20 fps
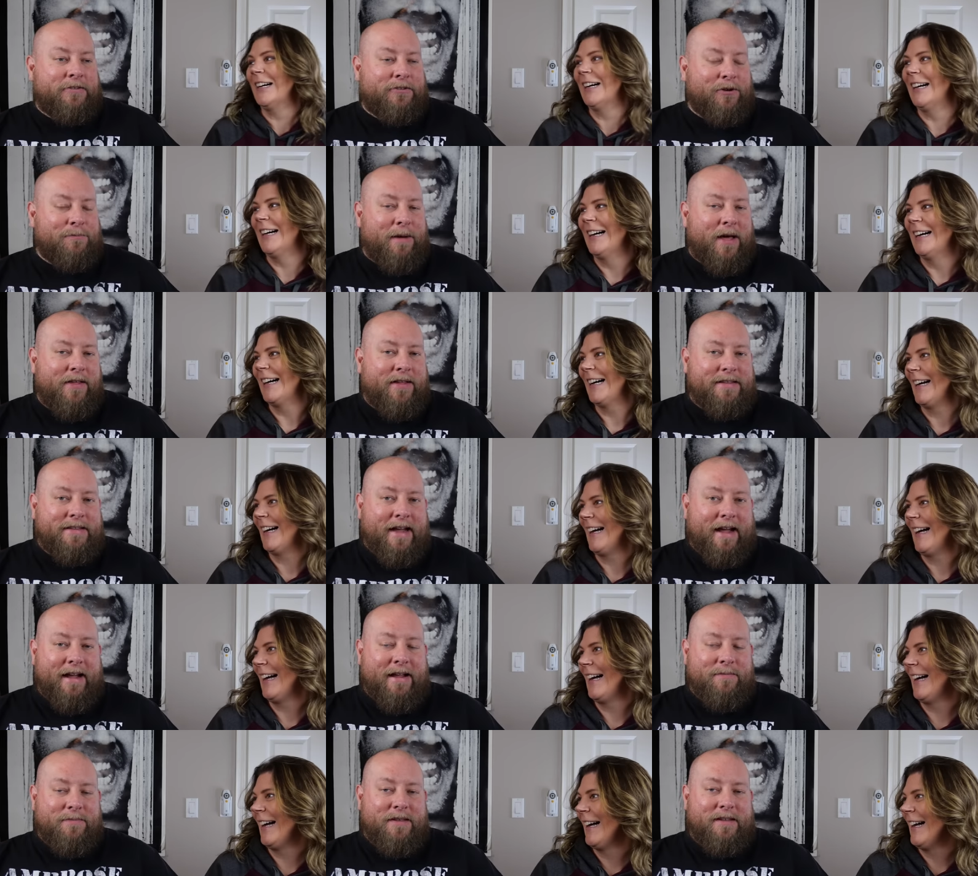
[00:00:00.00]
Speaker 1: so by the
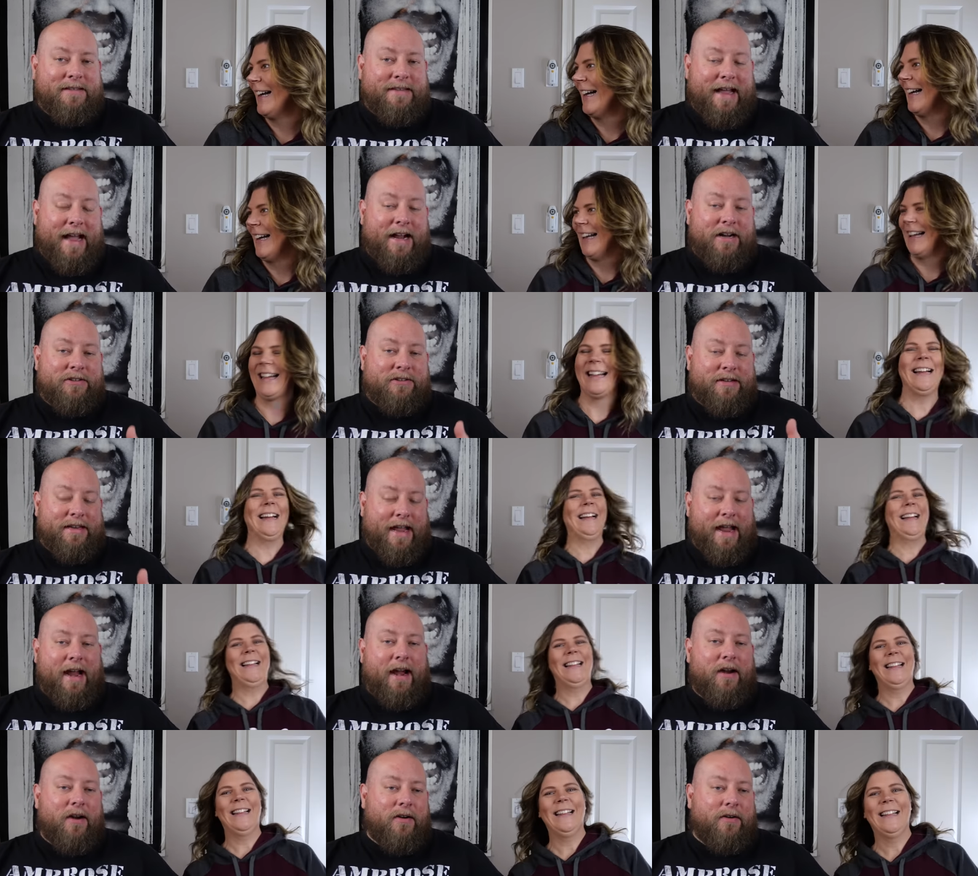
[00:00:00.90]
time this actually
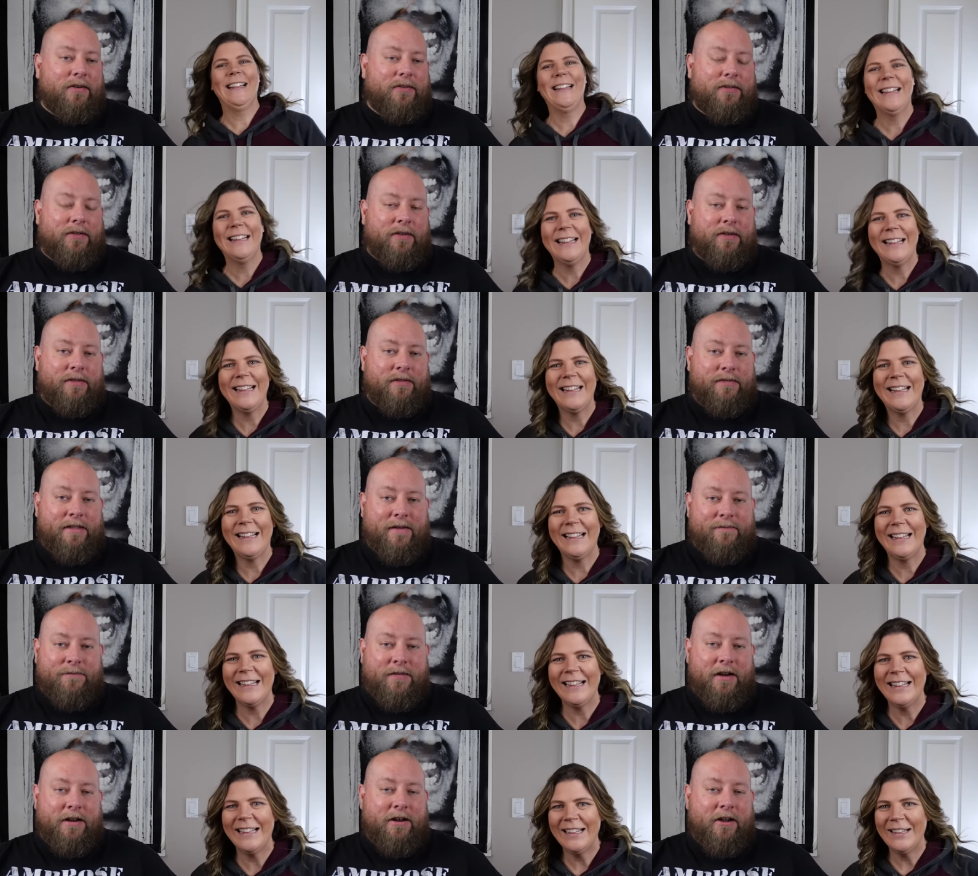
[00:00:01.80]
airs,
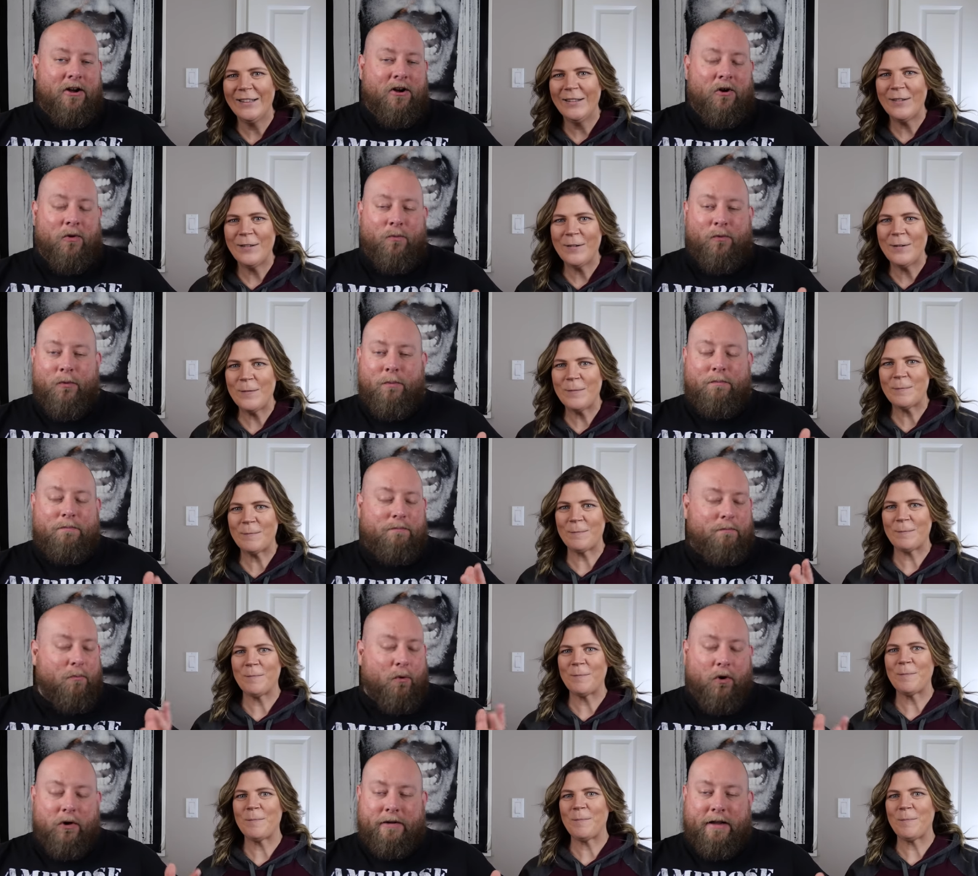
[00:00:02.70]
that video will
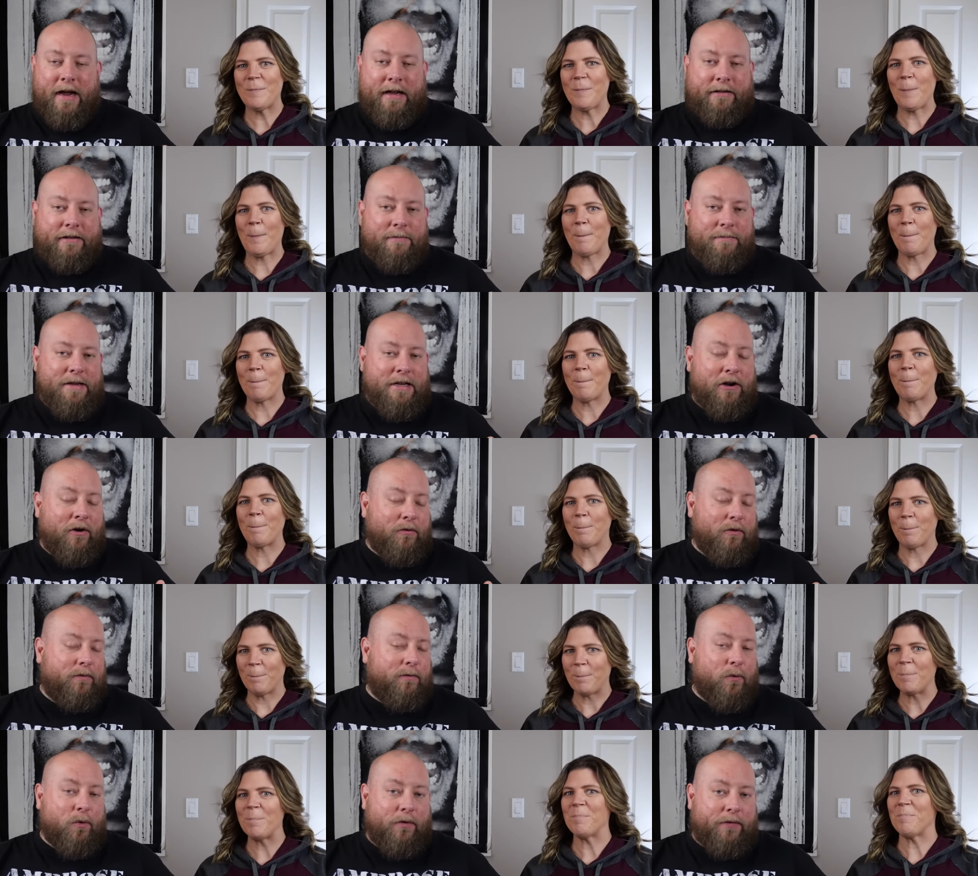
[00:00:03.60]
more likely be
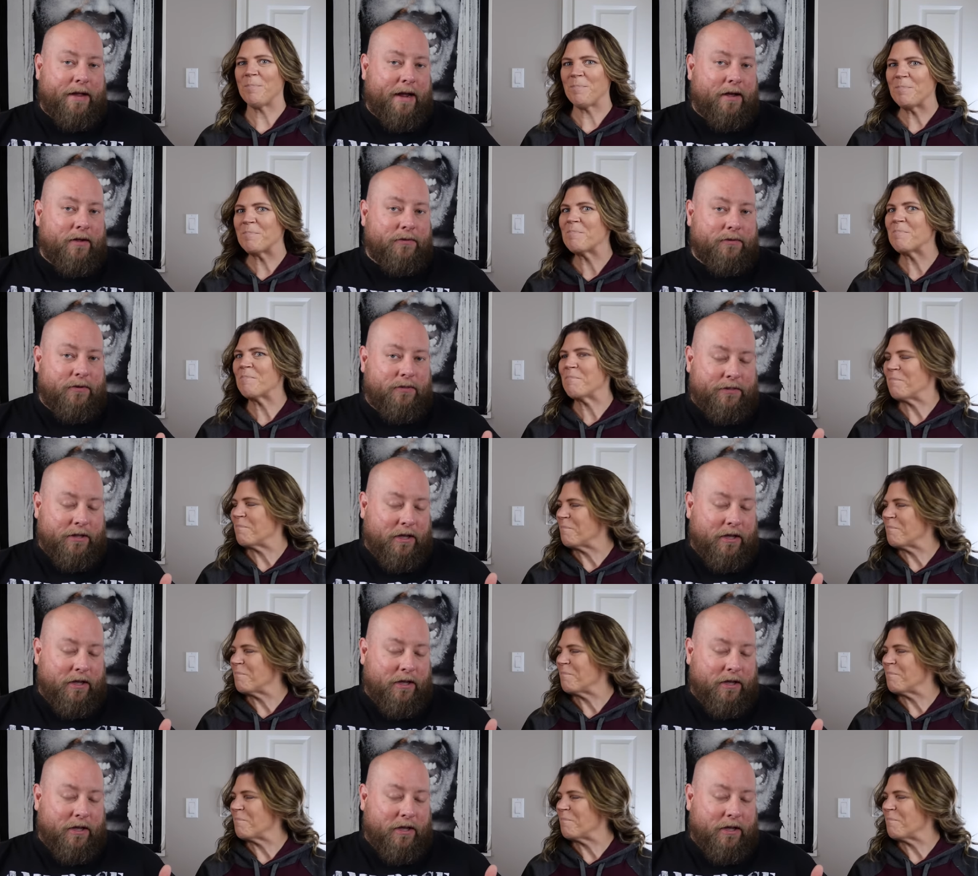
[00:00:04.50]
over 4,000